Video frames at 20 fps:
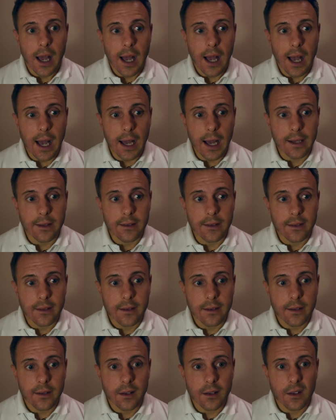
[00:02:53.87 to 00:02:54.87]

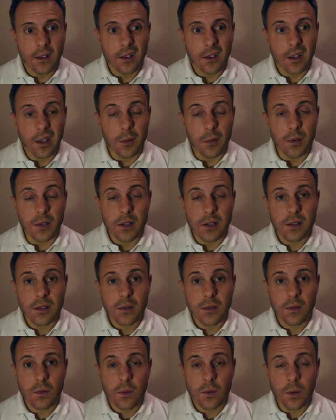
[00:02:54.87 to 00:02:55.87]
and it was